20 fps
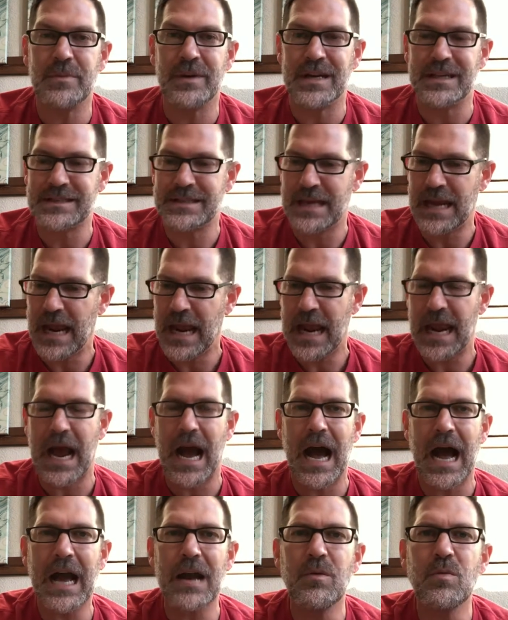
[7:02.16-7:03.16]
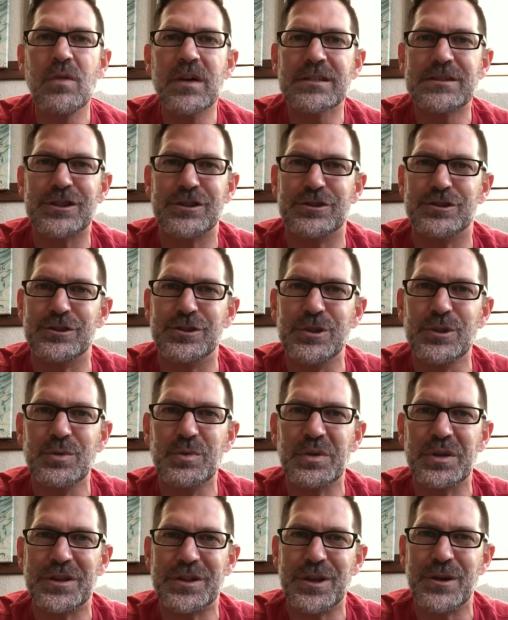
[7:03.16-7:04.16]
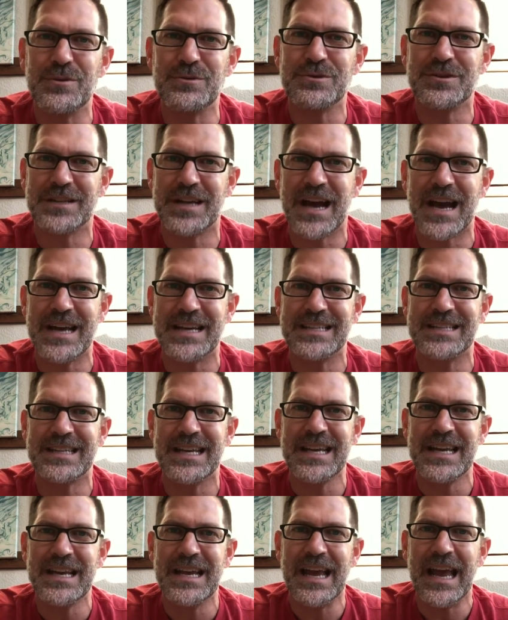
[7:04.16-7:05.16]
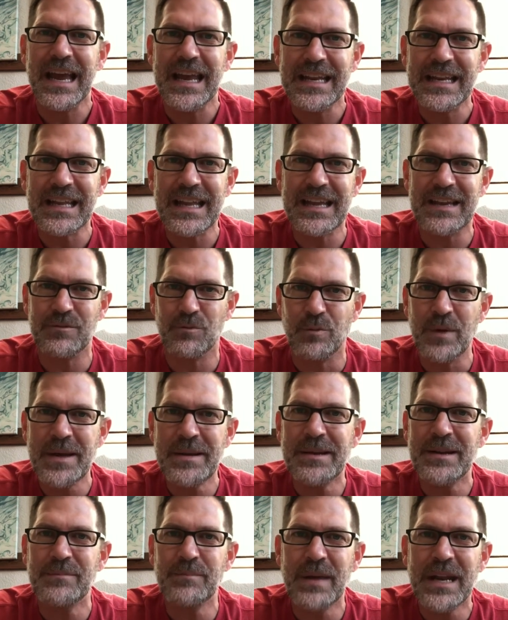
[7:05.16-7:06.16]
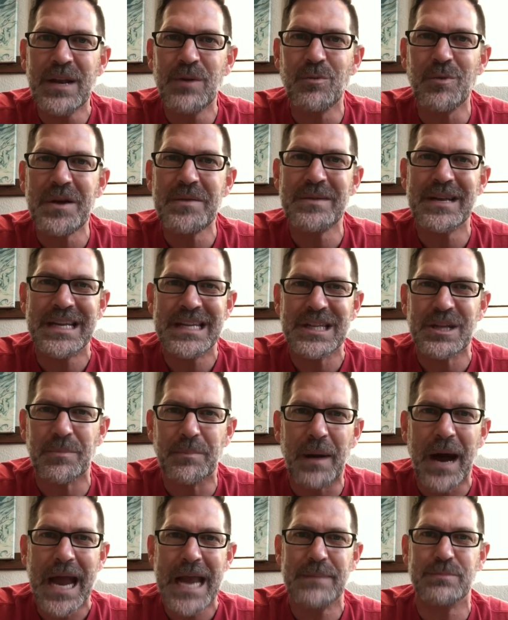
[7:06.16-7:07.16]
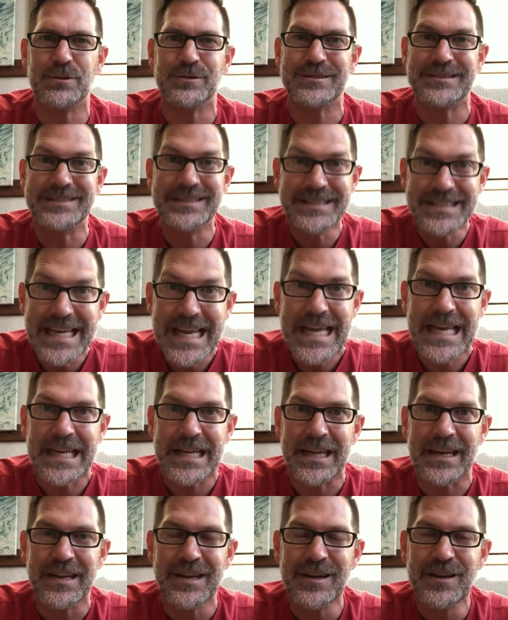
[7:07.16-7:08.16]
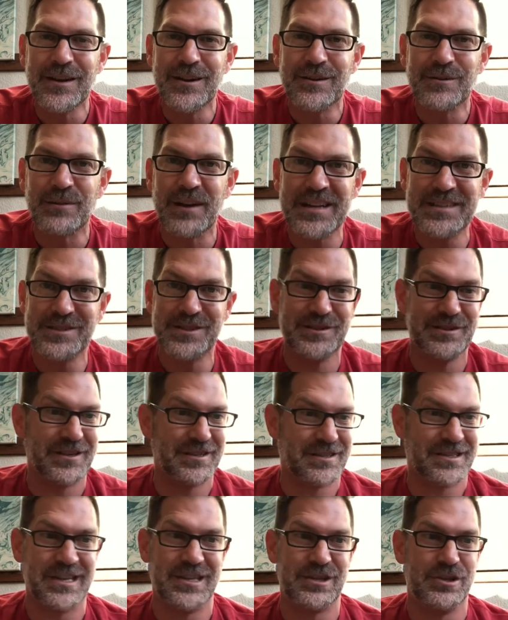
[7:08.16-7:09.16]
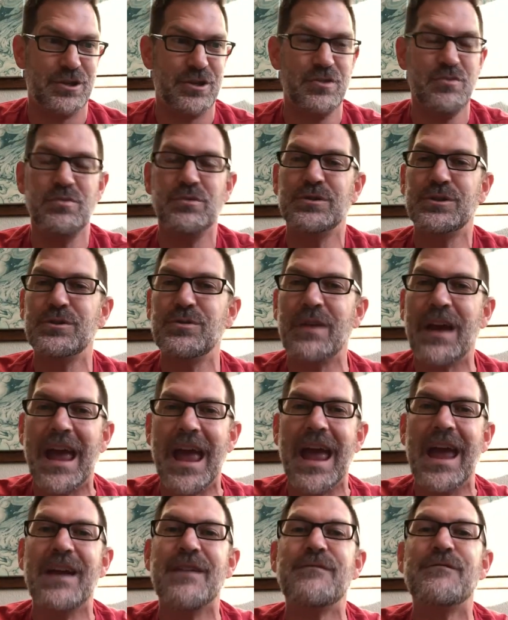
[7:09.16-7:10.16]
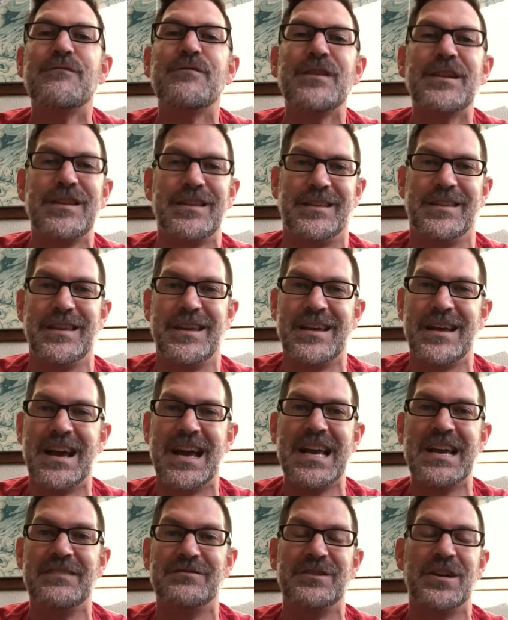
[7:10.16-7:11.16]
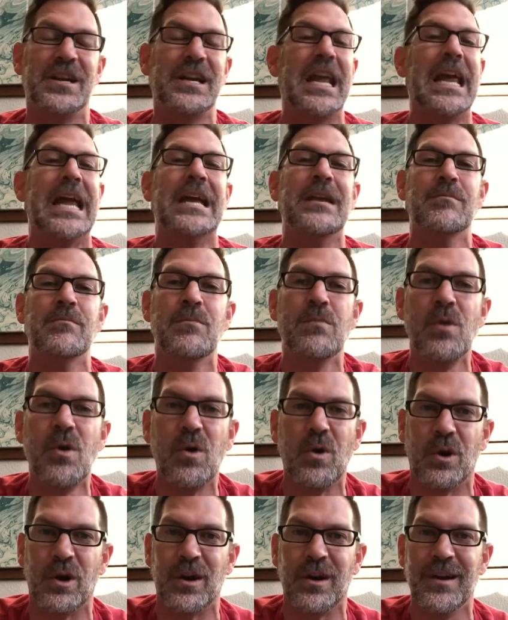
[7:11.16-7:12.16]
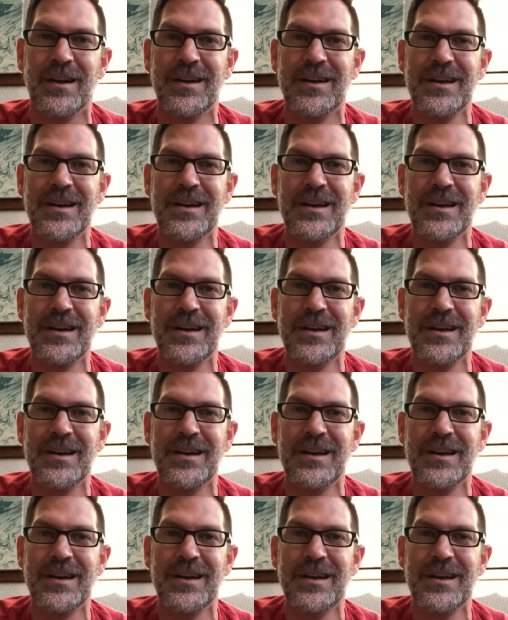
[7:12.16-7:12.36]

me to say, "Hey, I want to do what those guys and men and women in the Bible did." Right? Jesus says, you will do everything I have done and more.